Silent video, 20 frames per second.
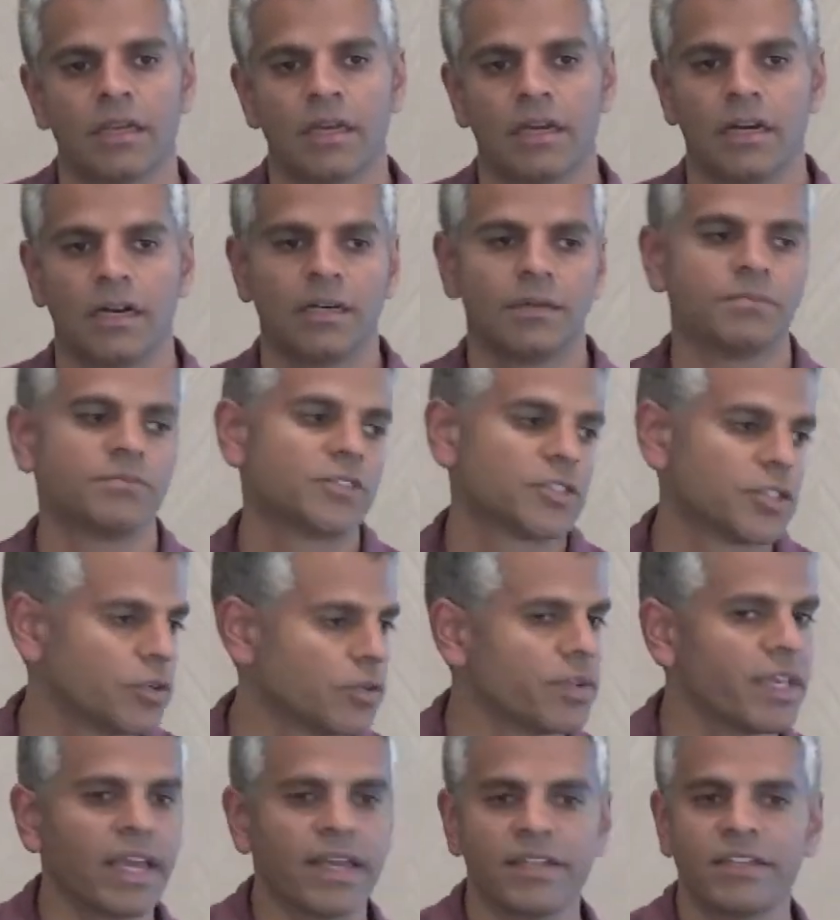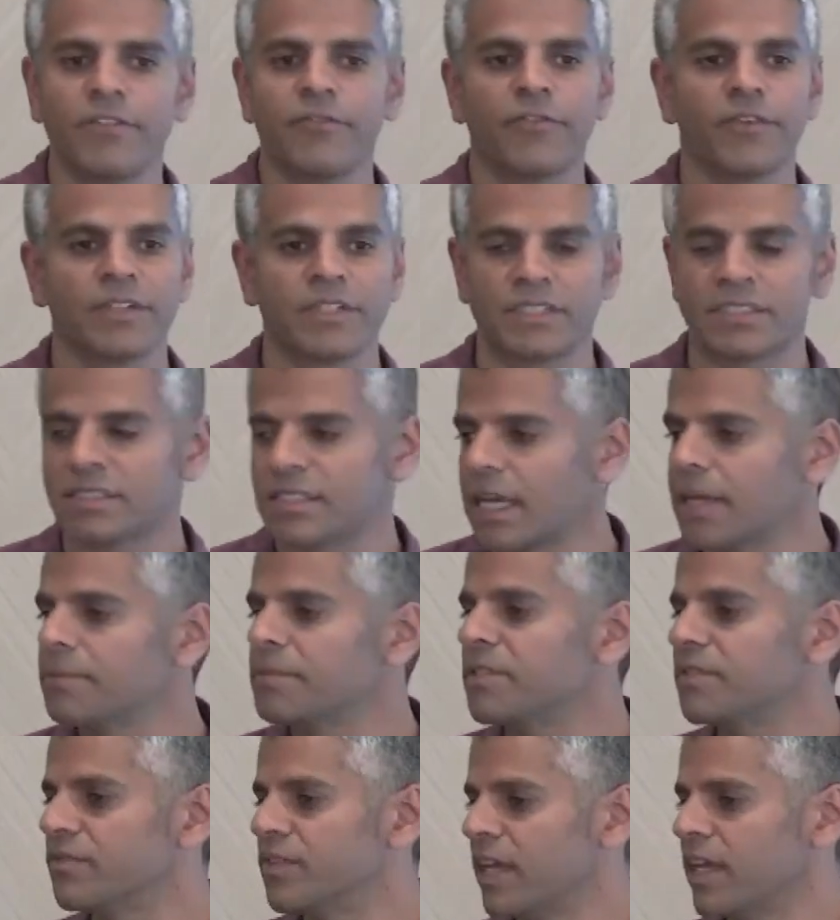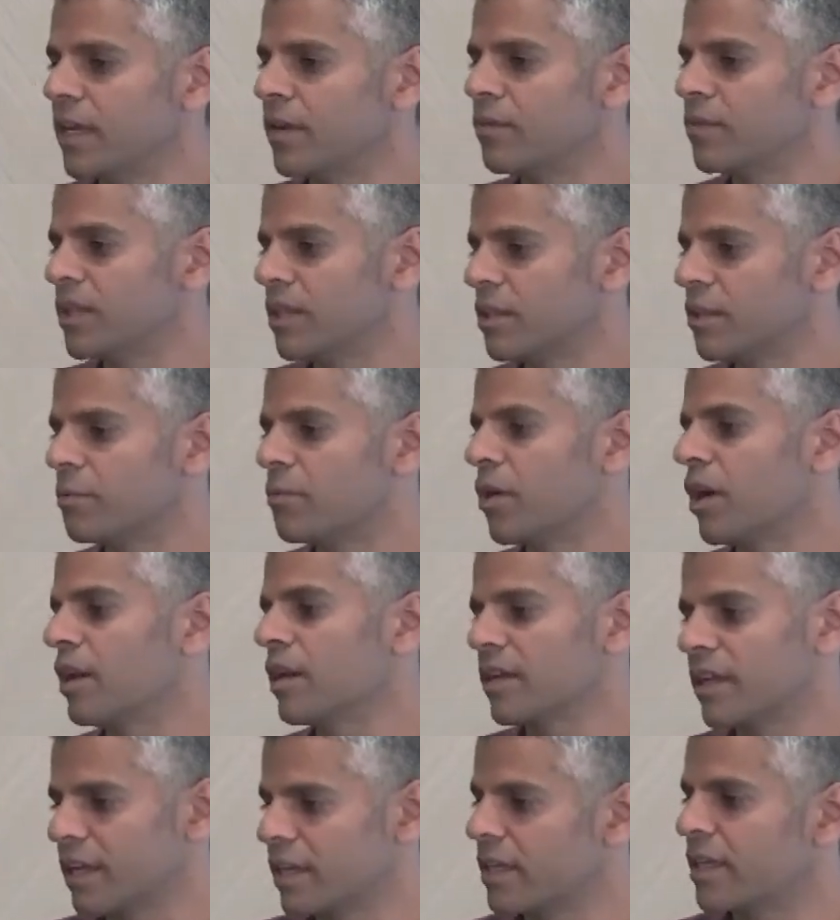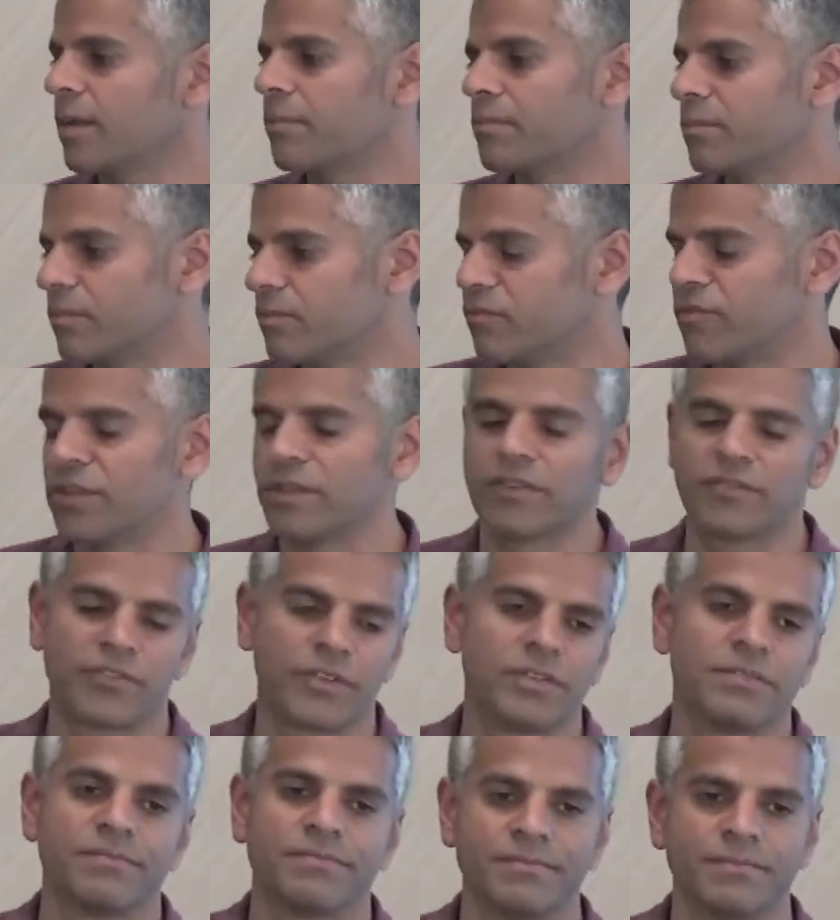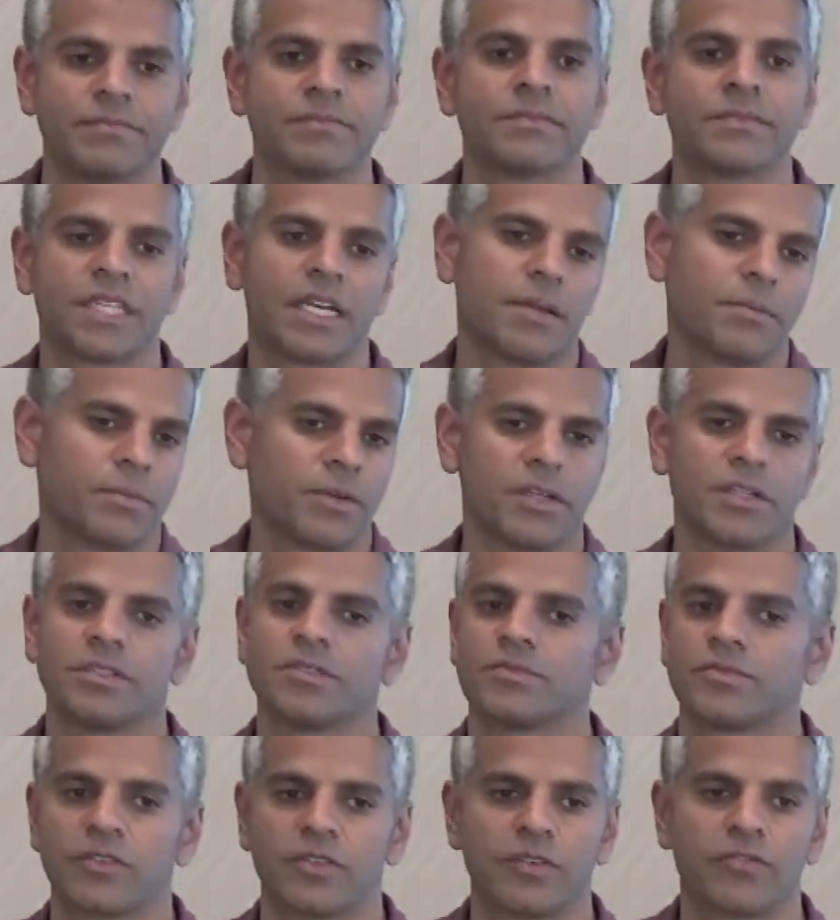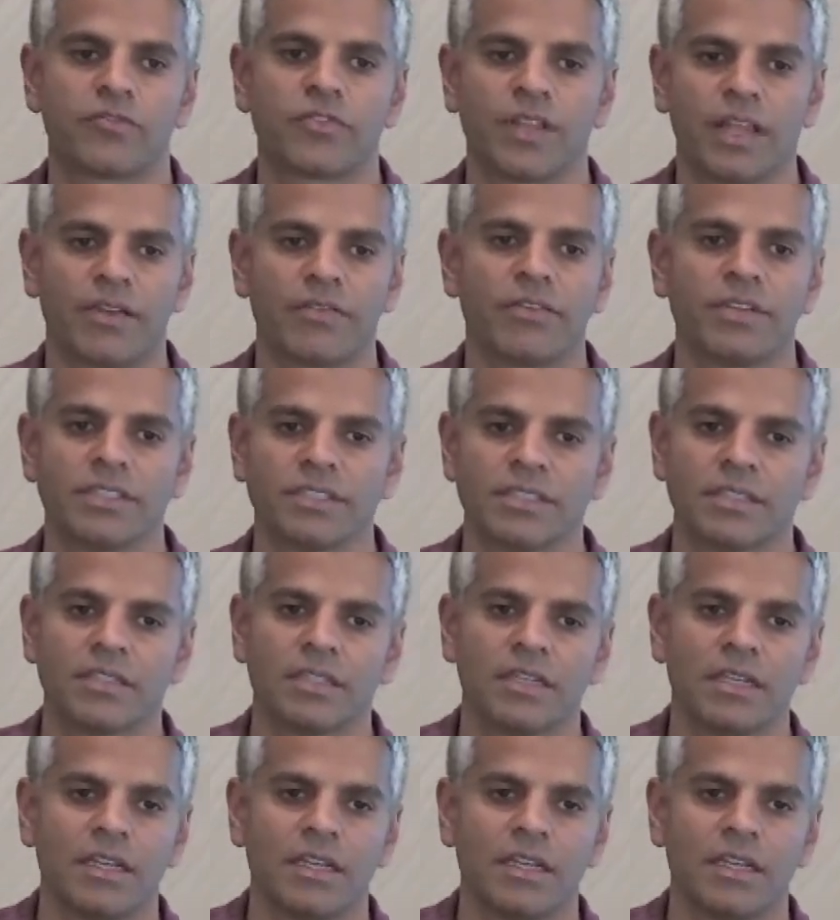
Um, so yeah, different types of data within the product get kept for different time periods for, for that reason.